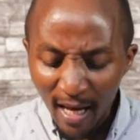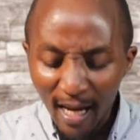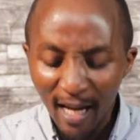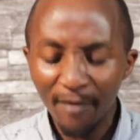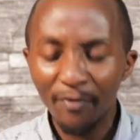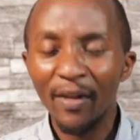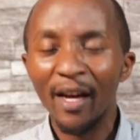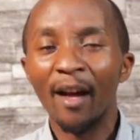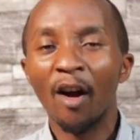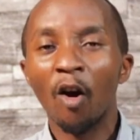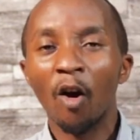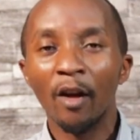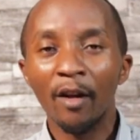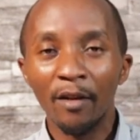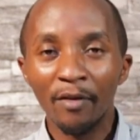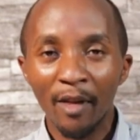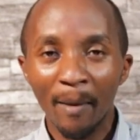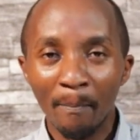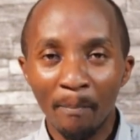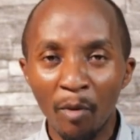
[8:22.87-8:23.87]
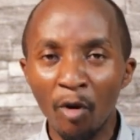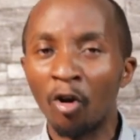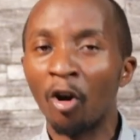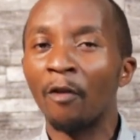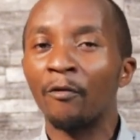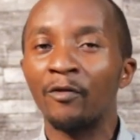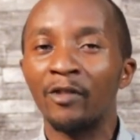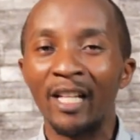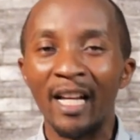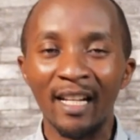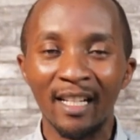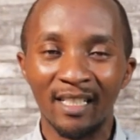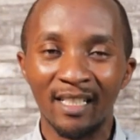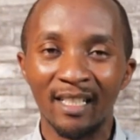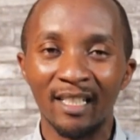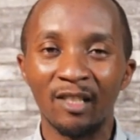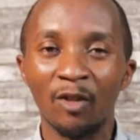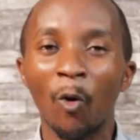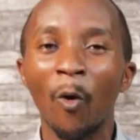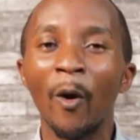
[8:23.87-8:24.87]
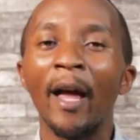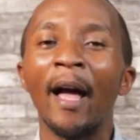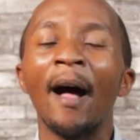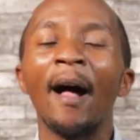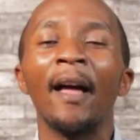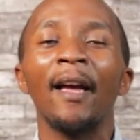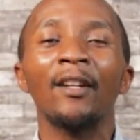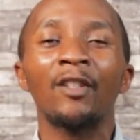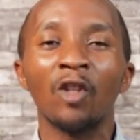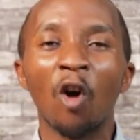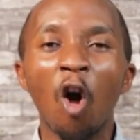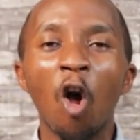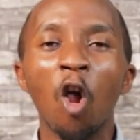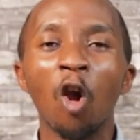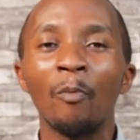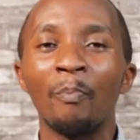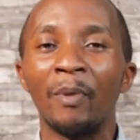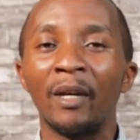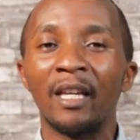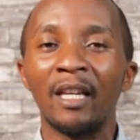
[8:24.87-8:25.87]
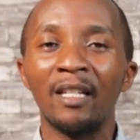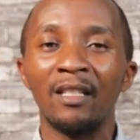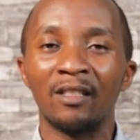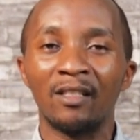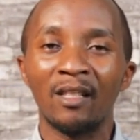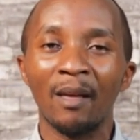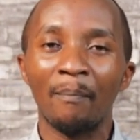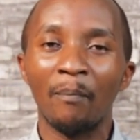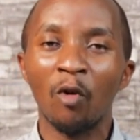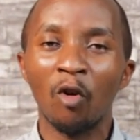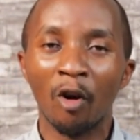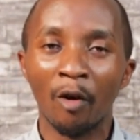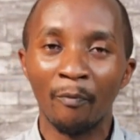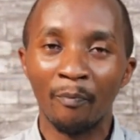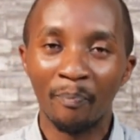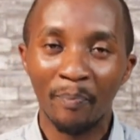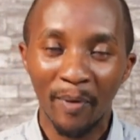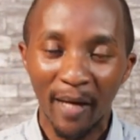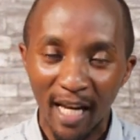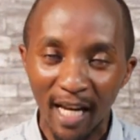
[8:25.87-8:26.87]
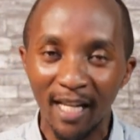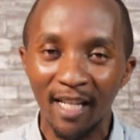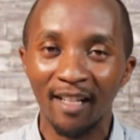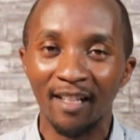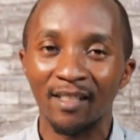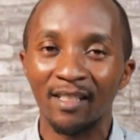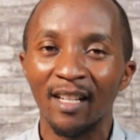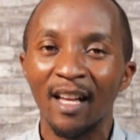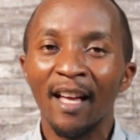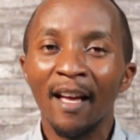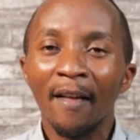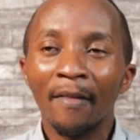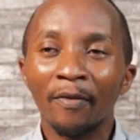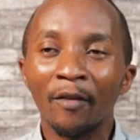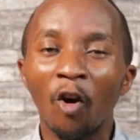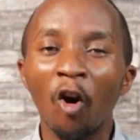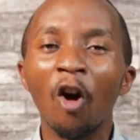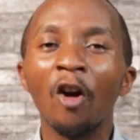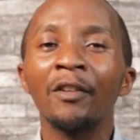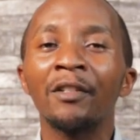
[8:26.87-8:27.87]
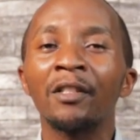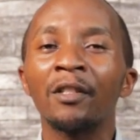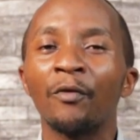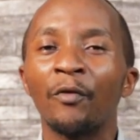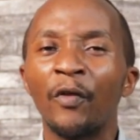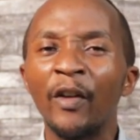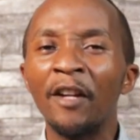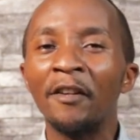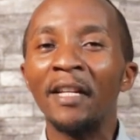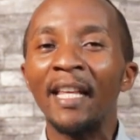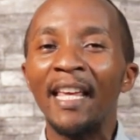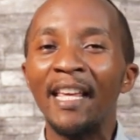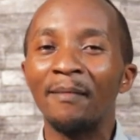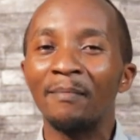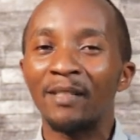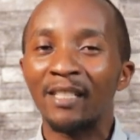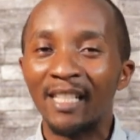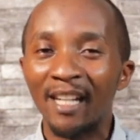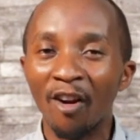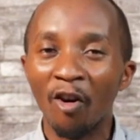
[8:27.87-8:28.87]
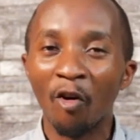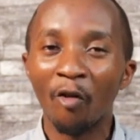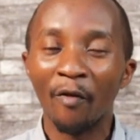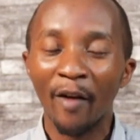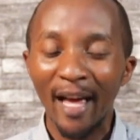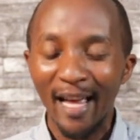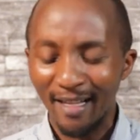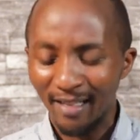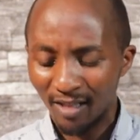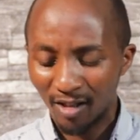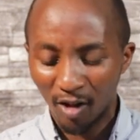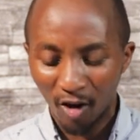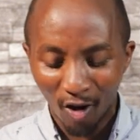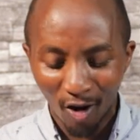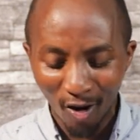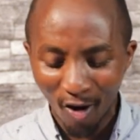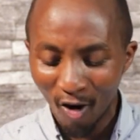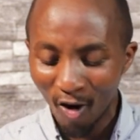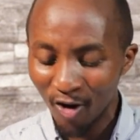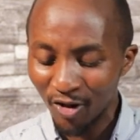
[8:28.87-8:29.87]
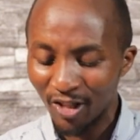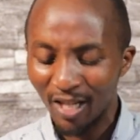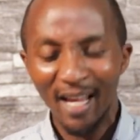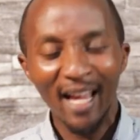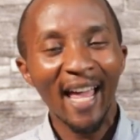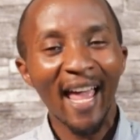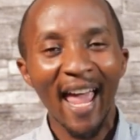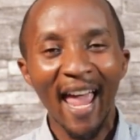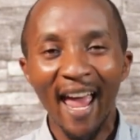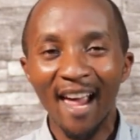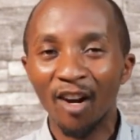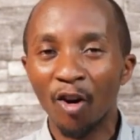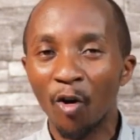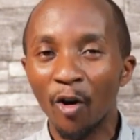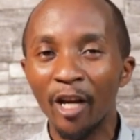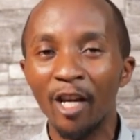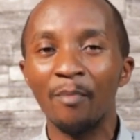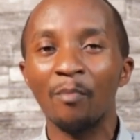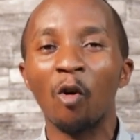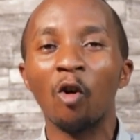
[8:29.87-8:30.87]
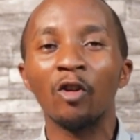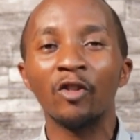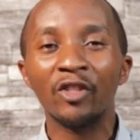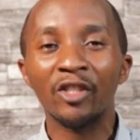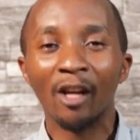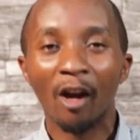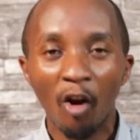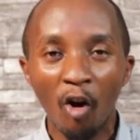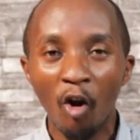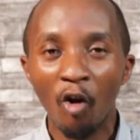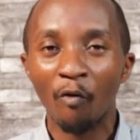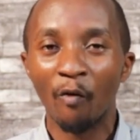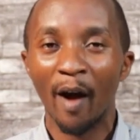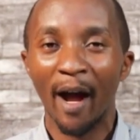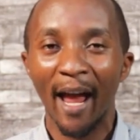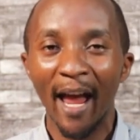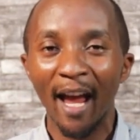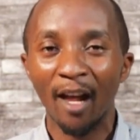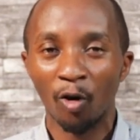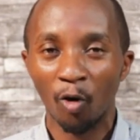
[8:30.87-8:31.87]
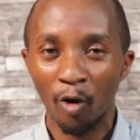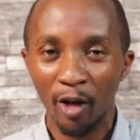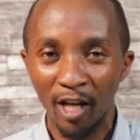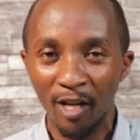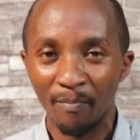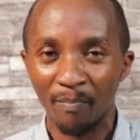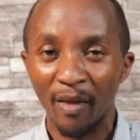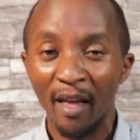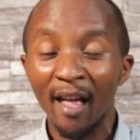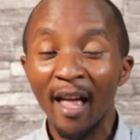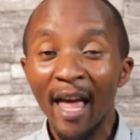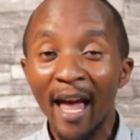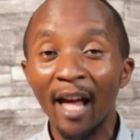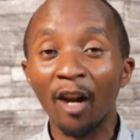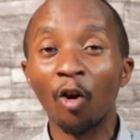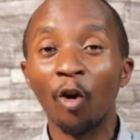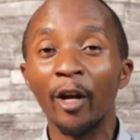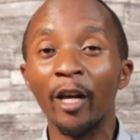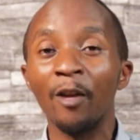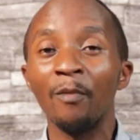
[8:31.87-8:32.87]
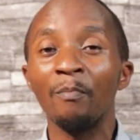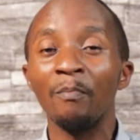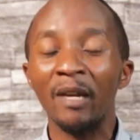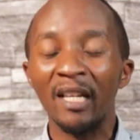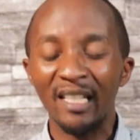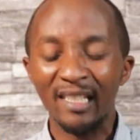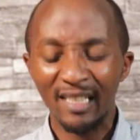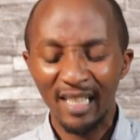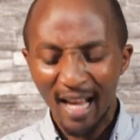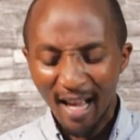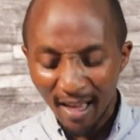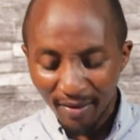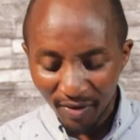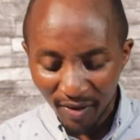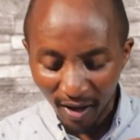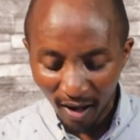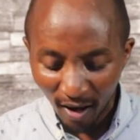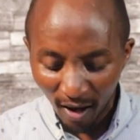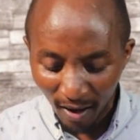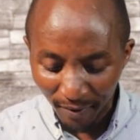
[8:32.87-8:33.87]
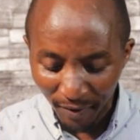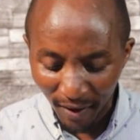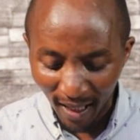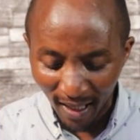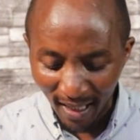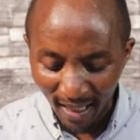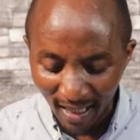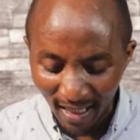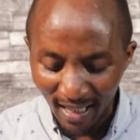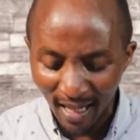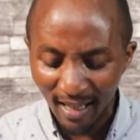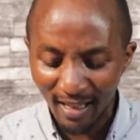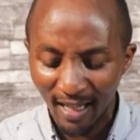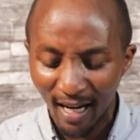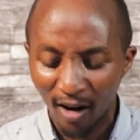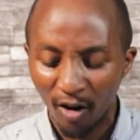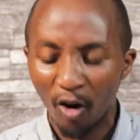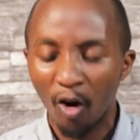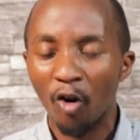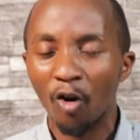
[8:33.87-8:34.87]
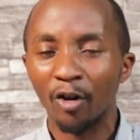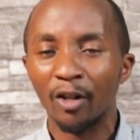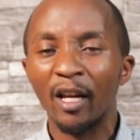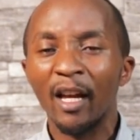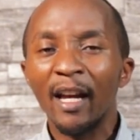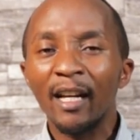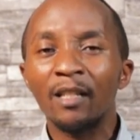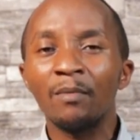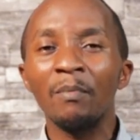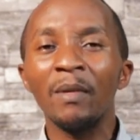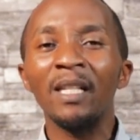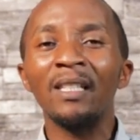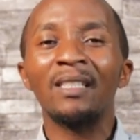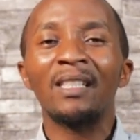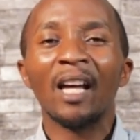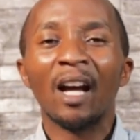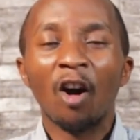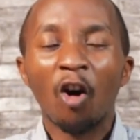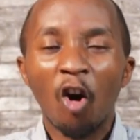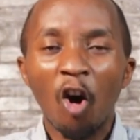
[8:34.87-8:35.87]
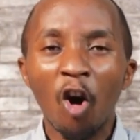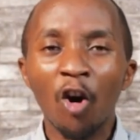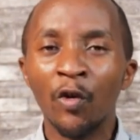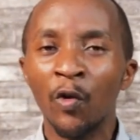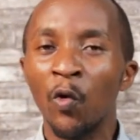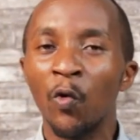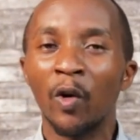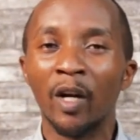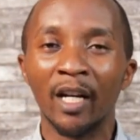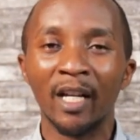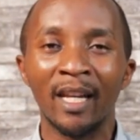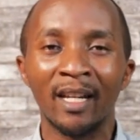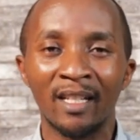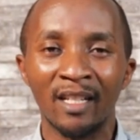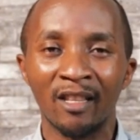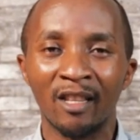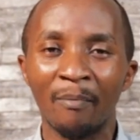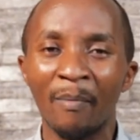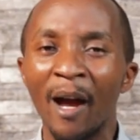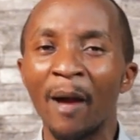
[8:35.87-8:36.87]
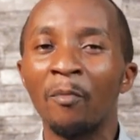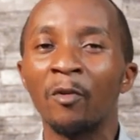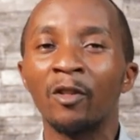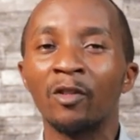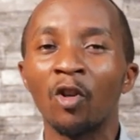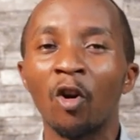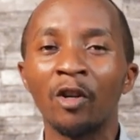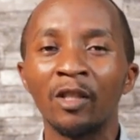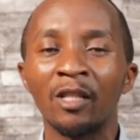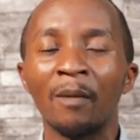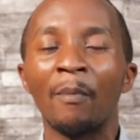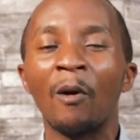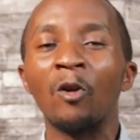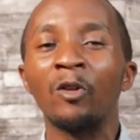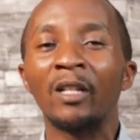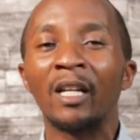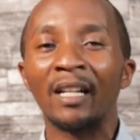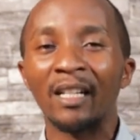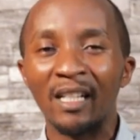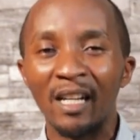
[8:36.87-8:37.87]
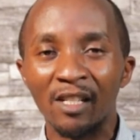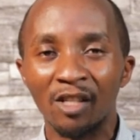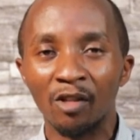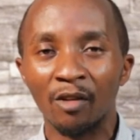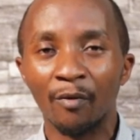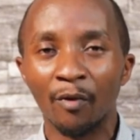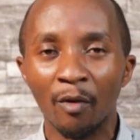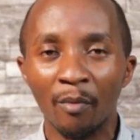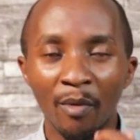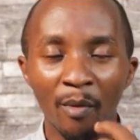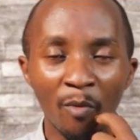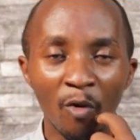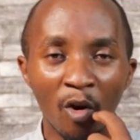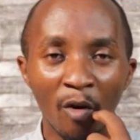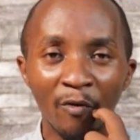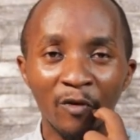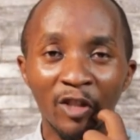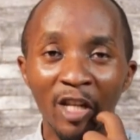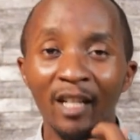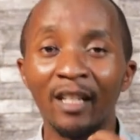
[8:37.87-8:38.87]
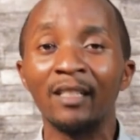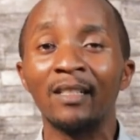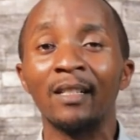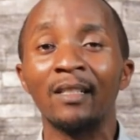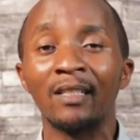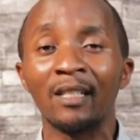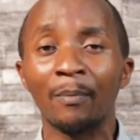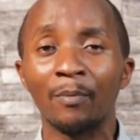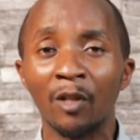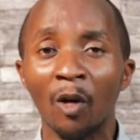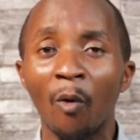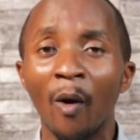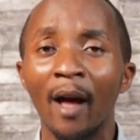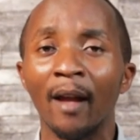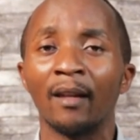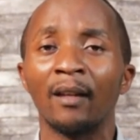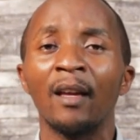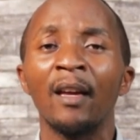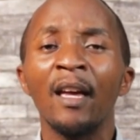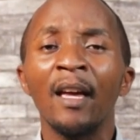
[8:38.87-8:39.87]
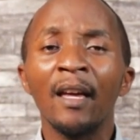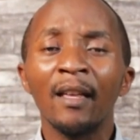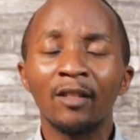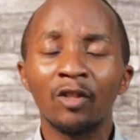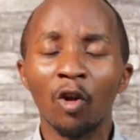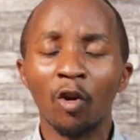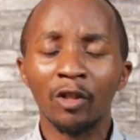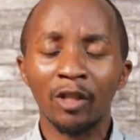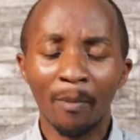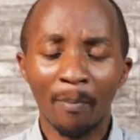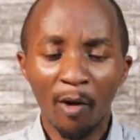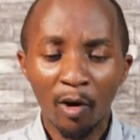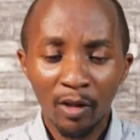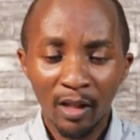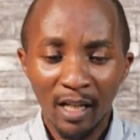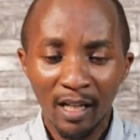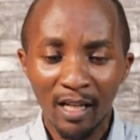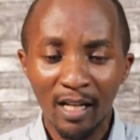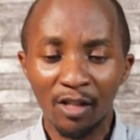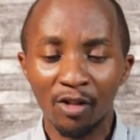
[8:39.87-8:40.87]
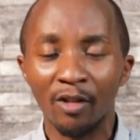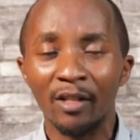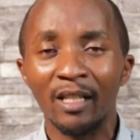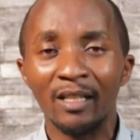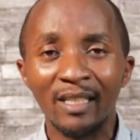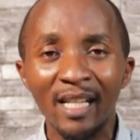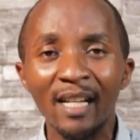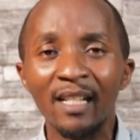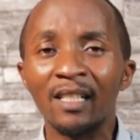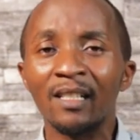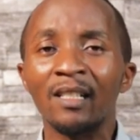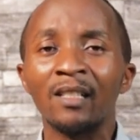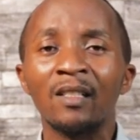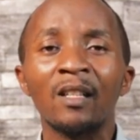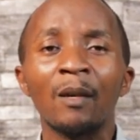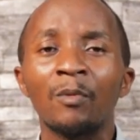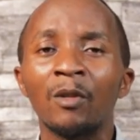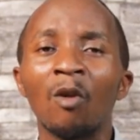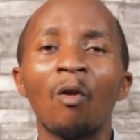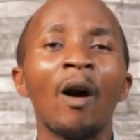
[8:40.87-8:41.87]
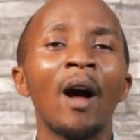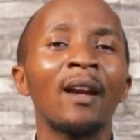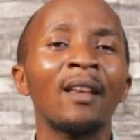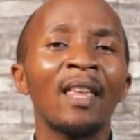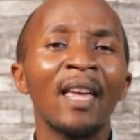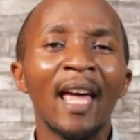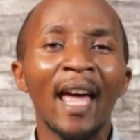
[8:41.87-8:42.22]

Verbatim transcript: In the, in the book of Genesis, where it all begins, the book of beginnings, God revealed himself as God Elohim, or Jehovah Elohim. Elohim means the, the creator God. It means the God who created. The Bible talks about creation from the book of Genesis chapter one. It talks about creation in Genesis chapter one